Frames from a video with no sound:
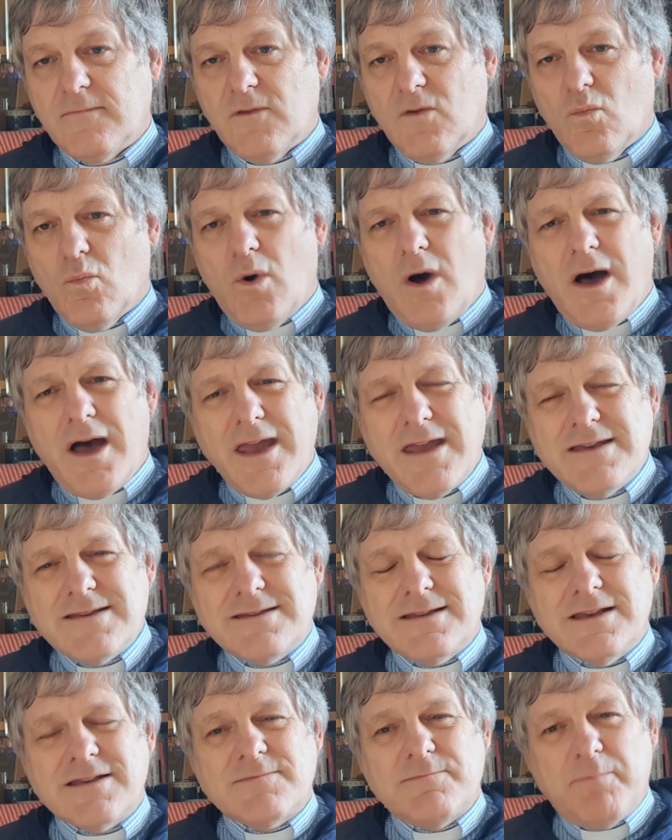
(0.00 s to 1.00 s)
Why is
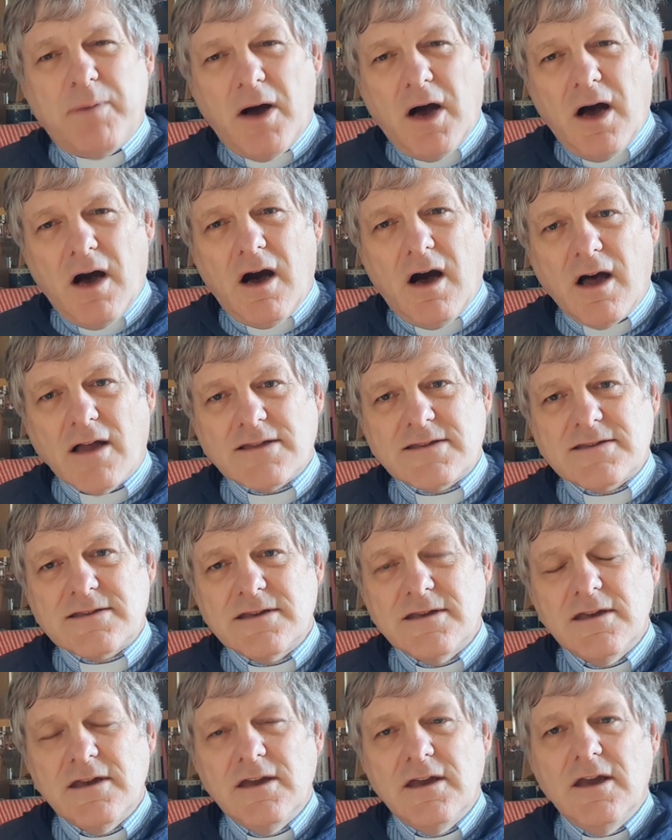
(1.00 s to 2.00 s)
this part
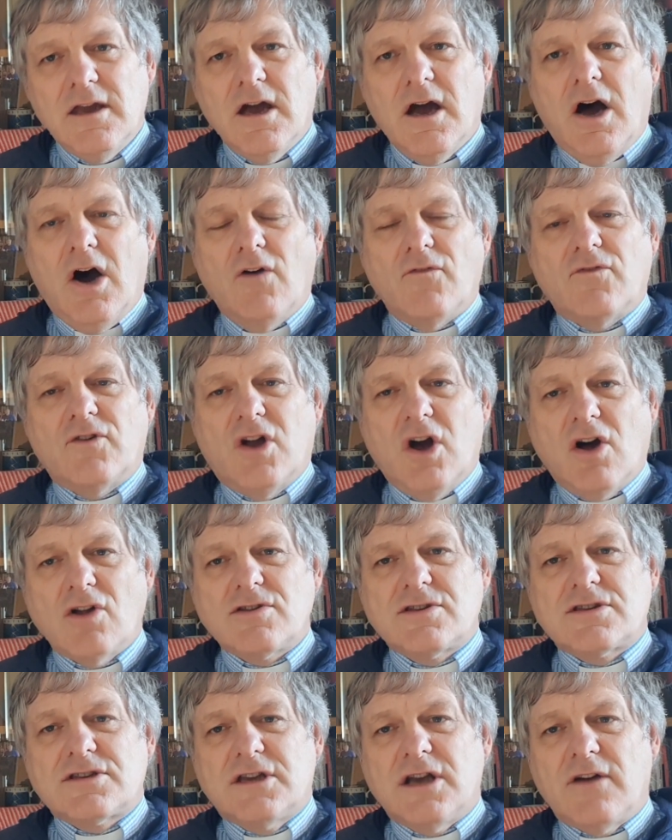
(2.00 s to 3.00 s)
of
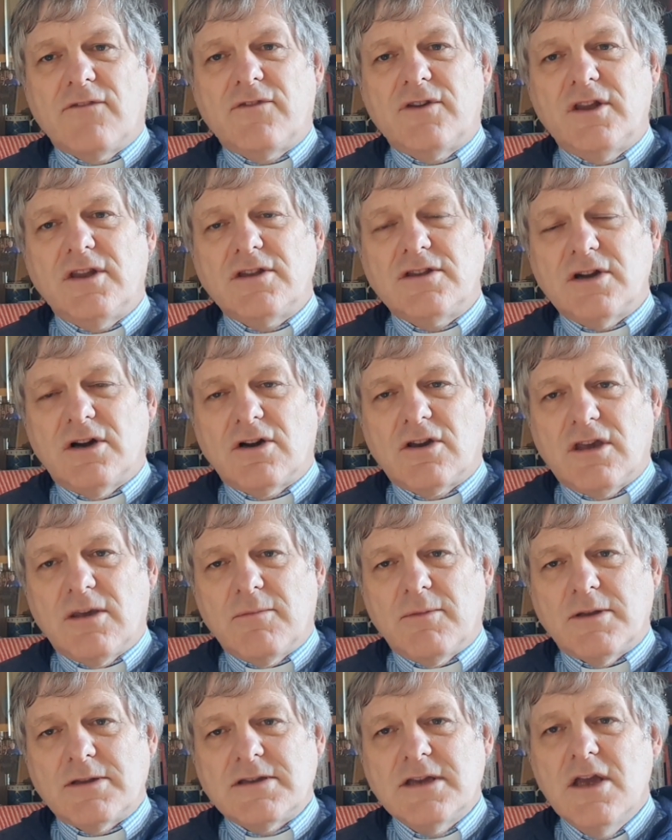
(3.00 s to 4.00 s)
God's covenant
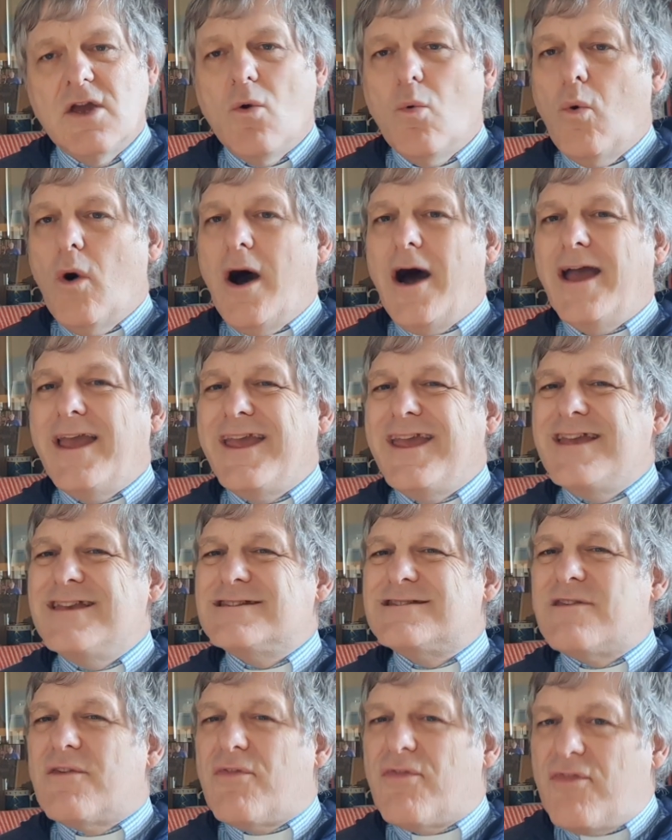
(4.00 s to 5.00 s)
document? Why
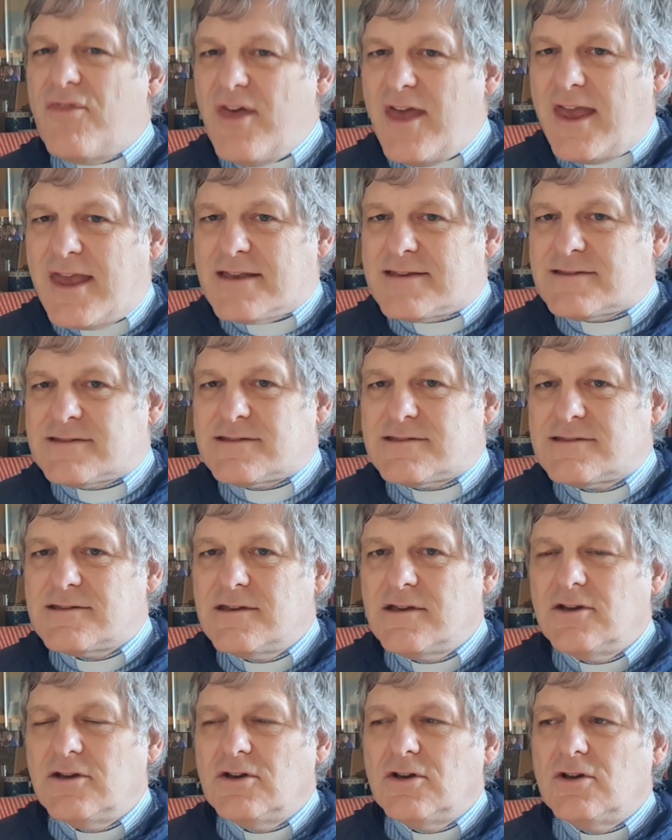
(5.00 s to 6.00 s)
is this
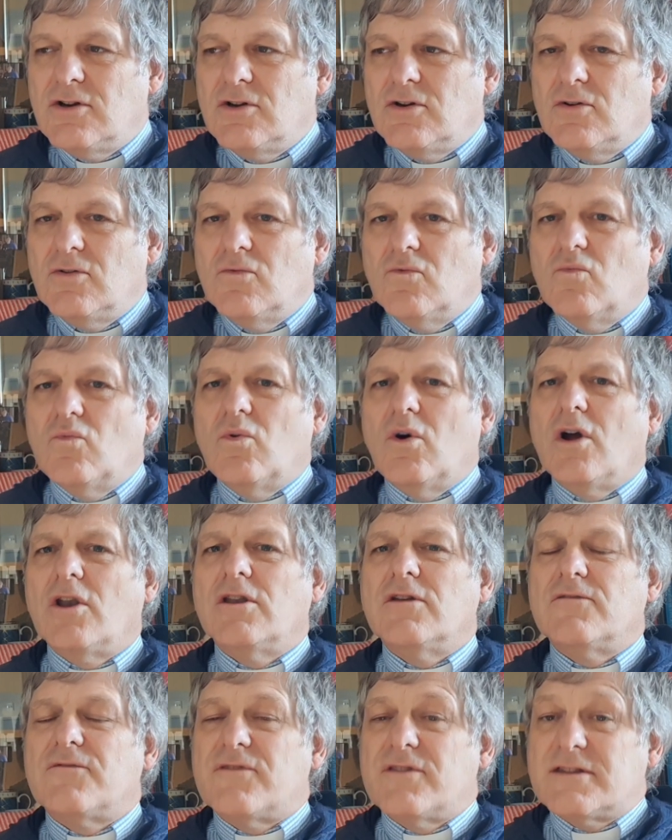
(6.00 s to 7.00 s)
one
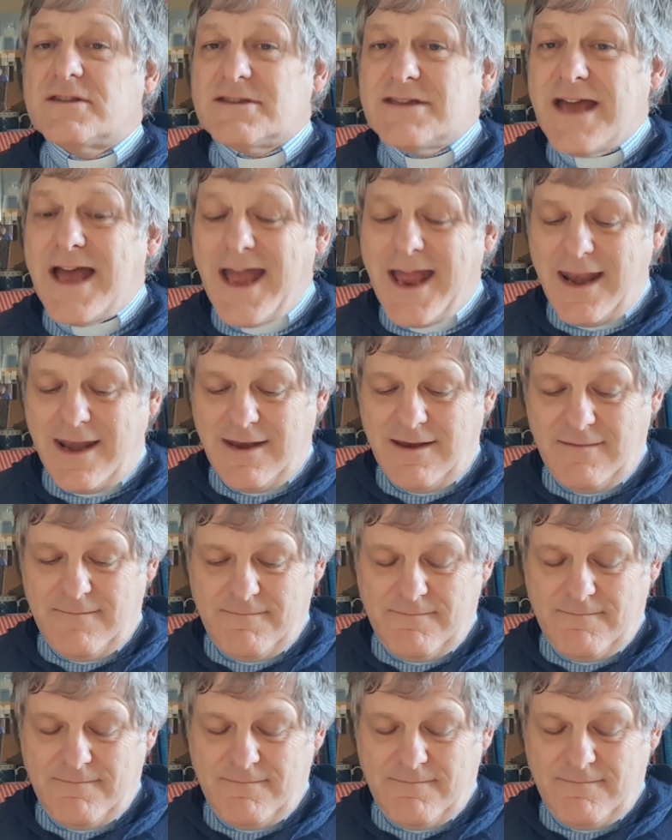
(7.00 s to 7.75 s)
of the ten?